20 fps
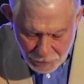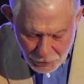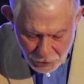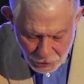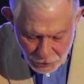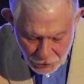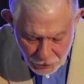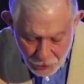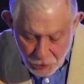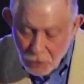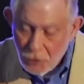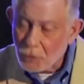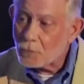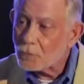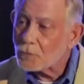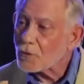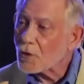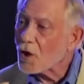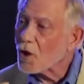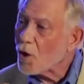to you
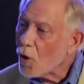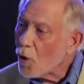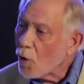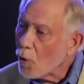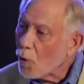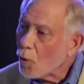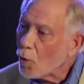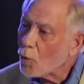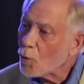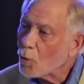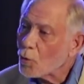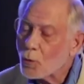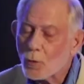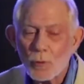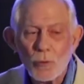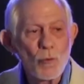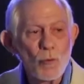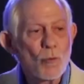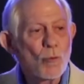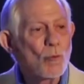the
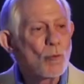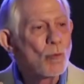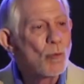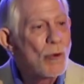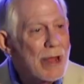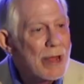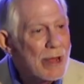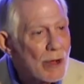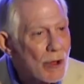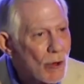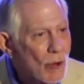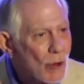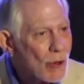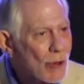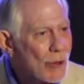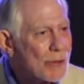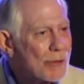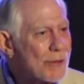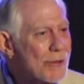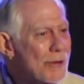whole
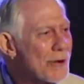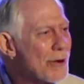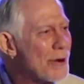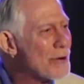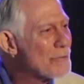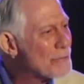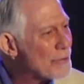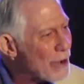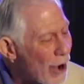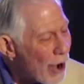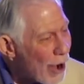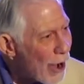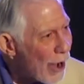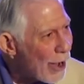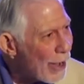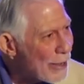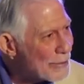will of God.